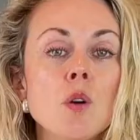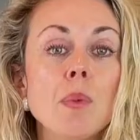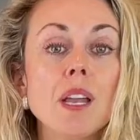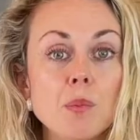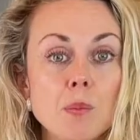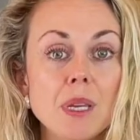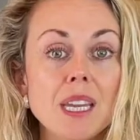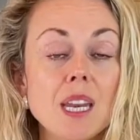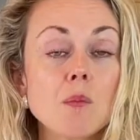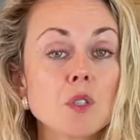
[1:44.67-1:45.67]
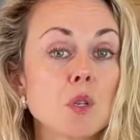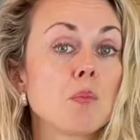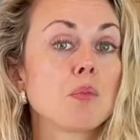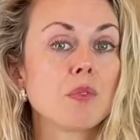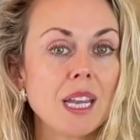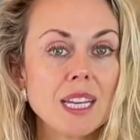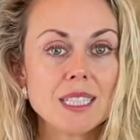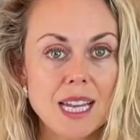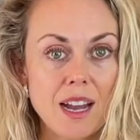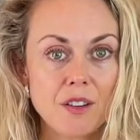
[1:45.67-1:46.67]
But being able to break
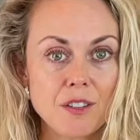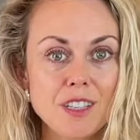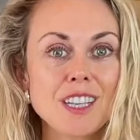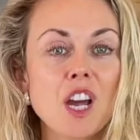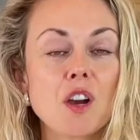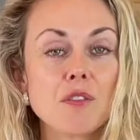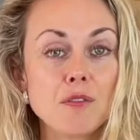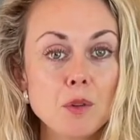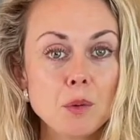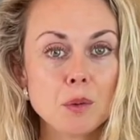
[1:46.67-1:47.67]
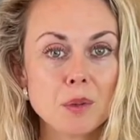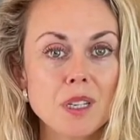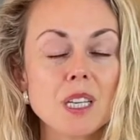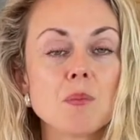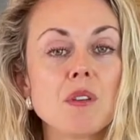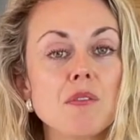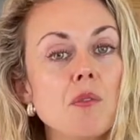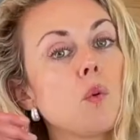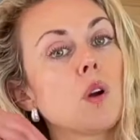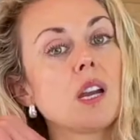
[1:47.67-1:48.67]
down our food
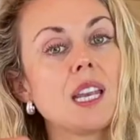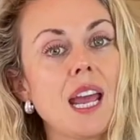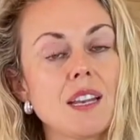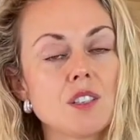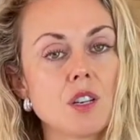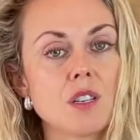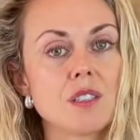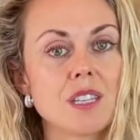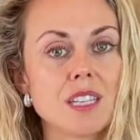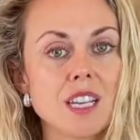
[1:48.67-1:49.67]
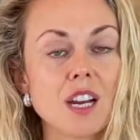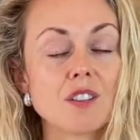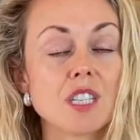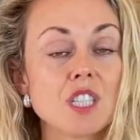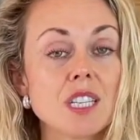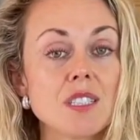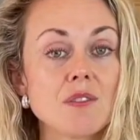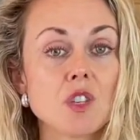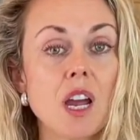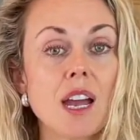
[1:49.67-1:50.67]
before it enters the entire digestive
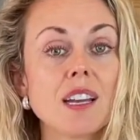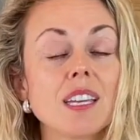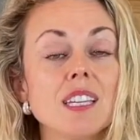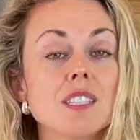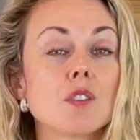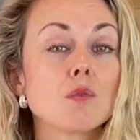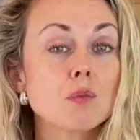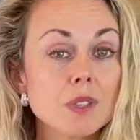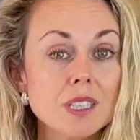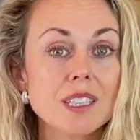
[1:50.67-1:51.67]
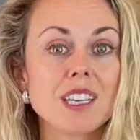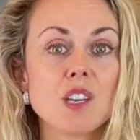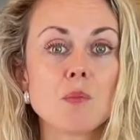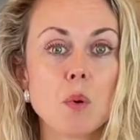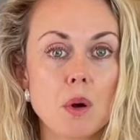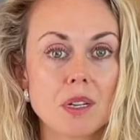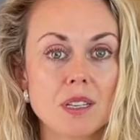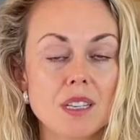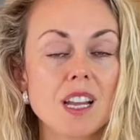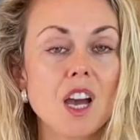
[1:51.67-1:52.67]
tract is really important.
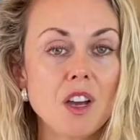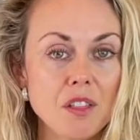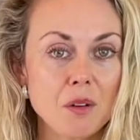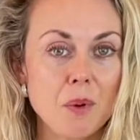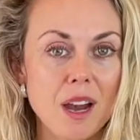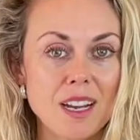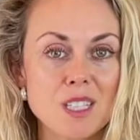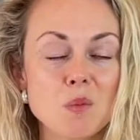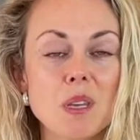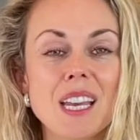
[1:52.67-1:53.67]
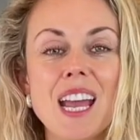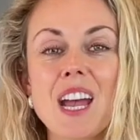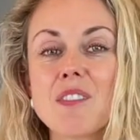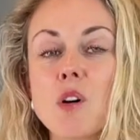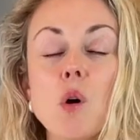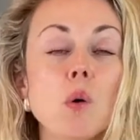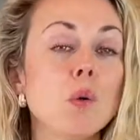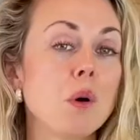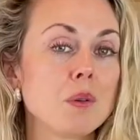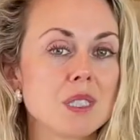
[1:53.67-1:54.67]
Otherwise, we can have a
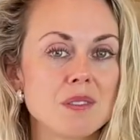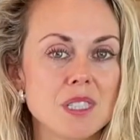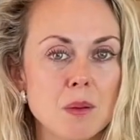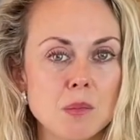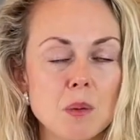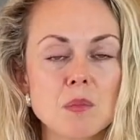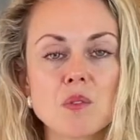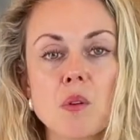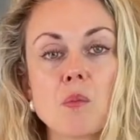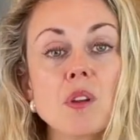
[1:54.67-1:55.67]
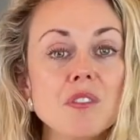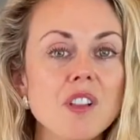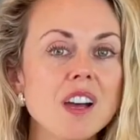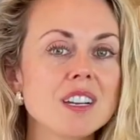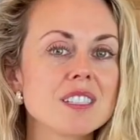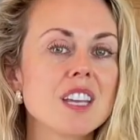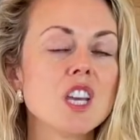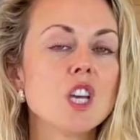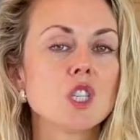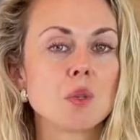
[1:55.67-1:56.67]
whole host of symptoms from reflux
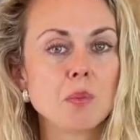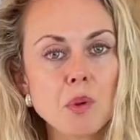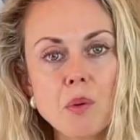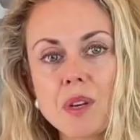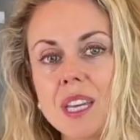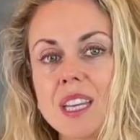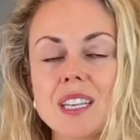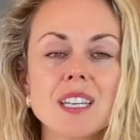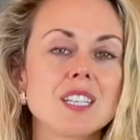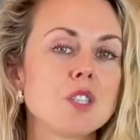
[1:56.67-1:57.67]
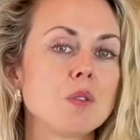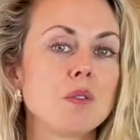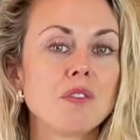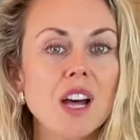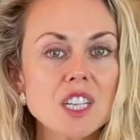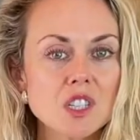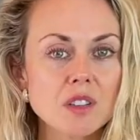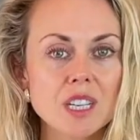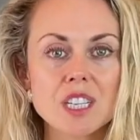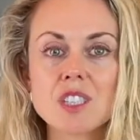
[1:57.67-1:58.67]
to bloating to
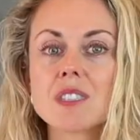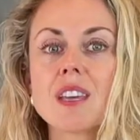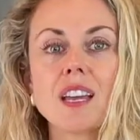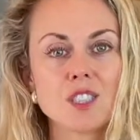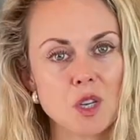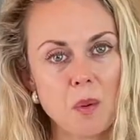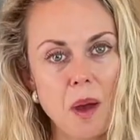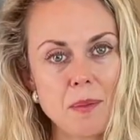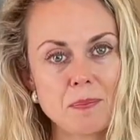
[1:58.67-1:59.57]
flatulence and so on.